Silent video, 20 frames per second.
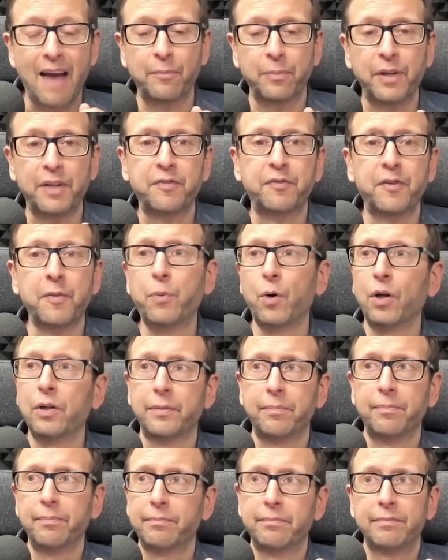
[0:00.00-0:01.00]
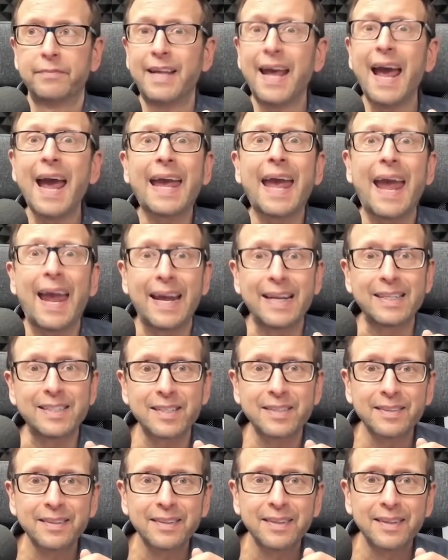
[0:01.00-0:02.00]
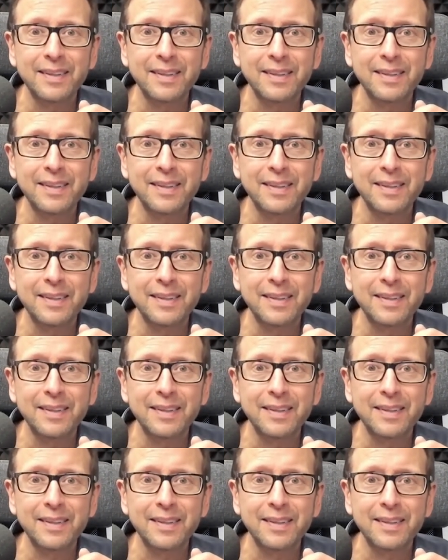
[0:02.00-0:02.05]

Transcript: haven't played football in decades,